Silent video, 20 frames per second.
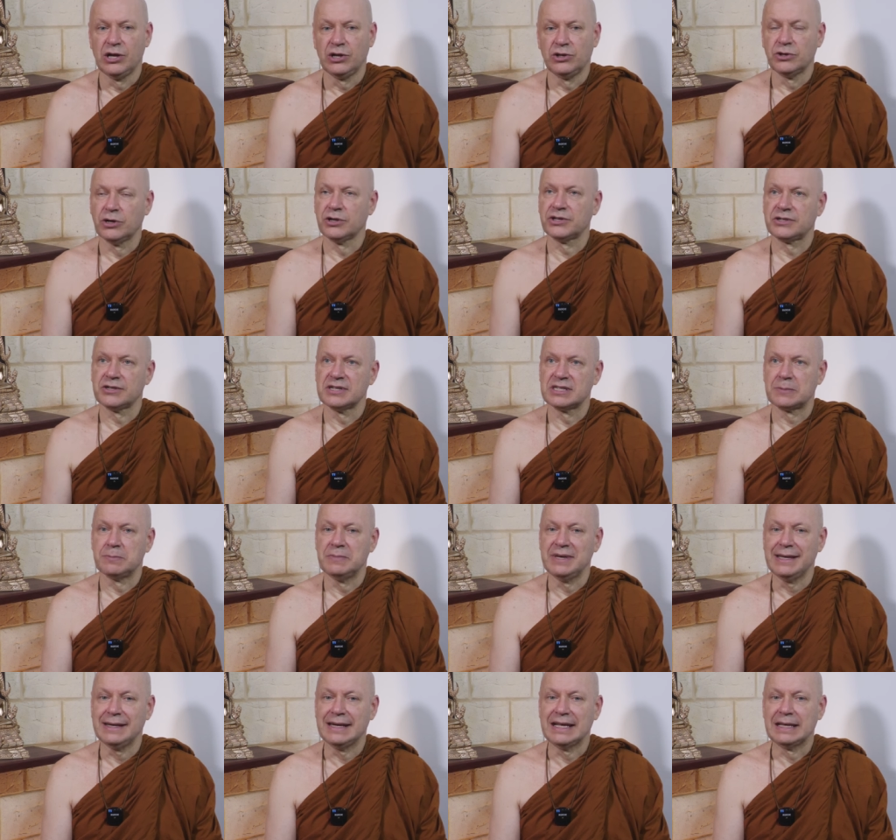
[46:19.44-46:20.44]
not just
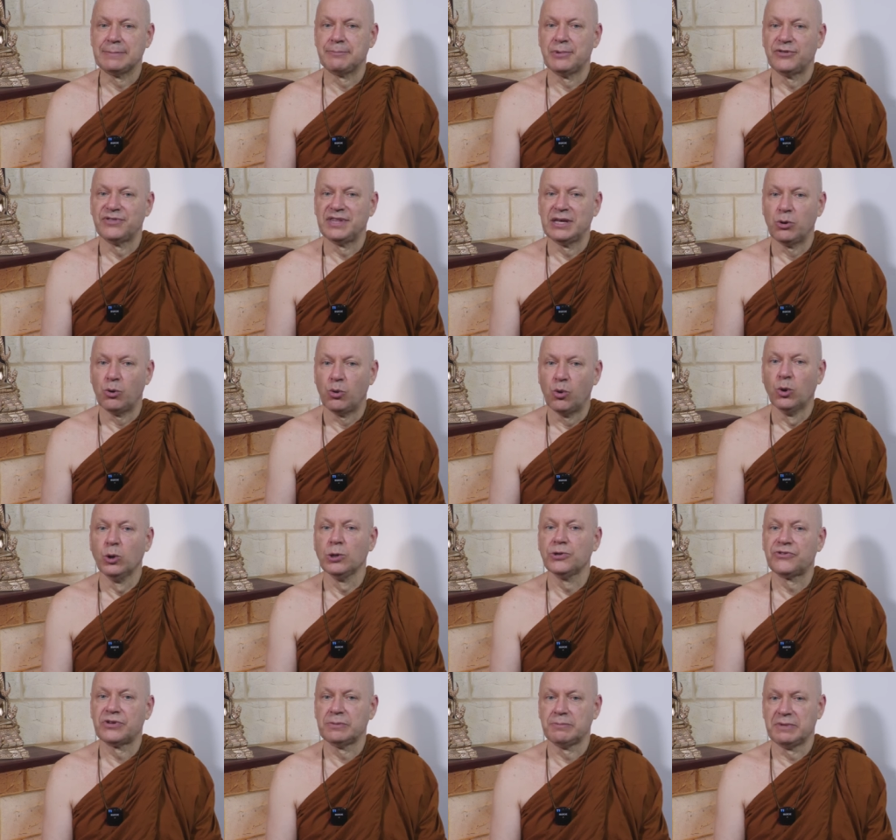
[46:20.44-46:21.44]
meaning but the
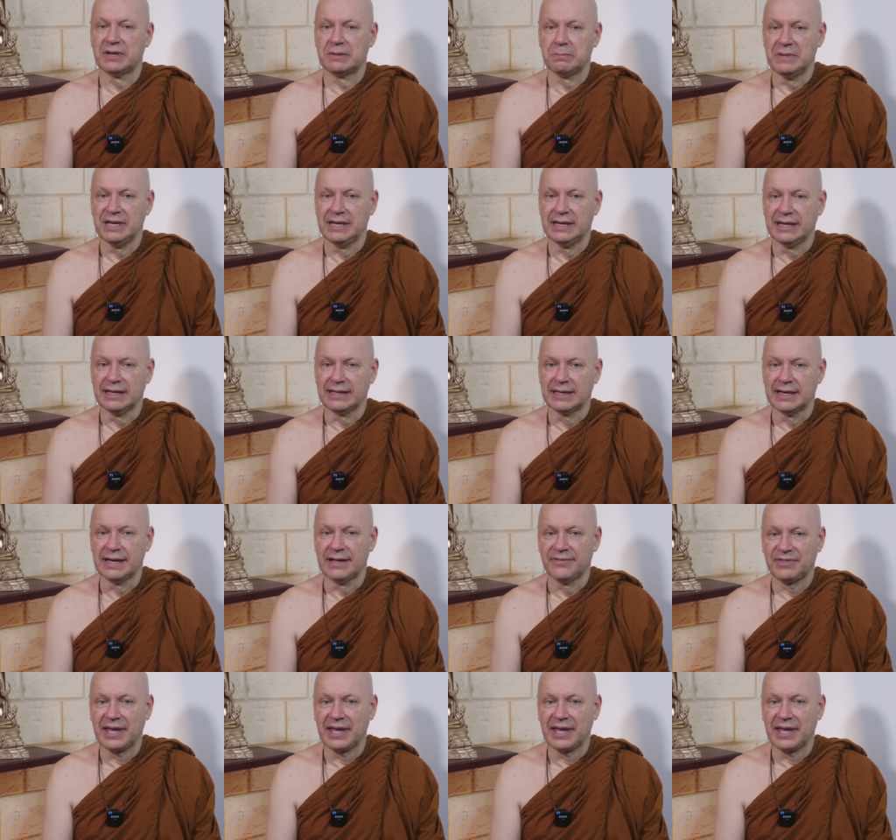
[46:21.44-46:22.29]
ultimate meaning, uh,